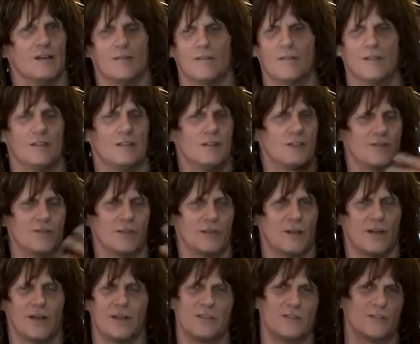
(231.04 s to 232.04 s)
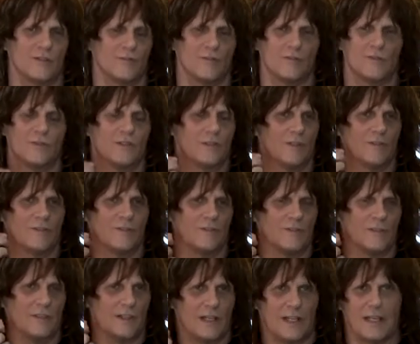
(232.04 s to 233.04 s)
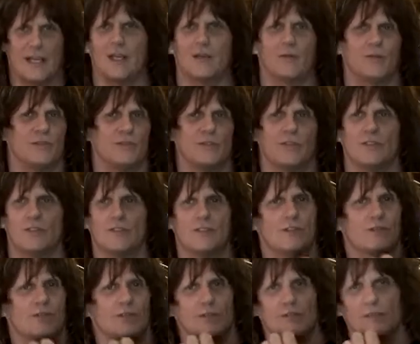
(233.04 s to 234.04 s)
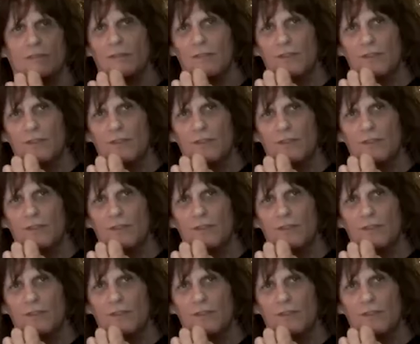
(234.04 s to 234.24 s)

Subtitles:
you know, different customs, different, you know, languages, different,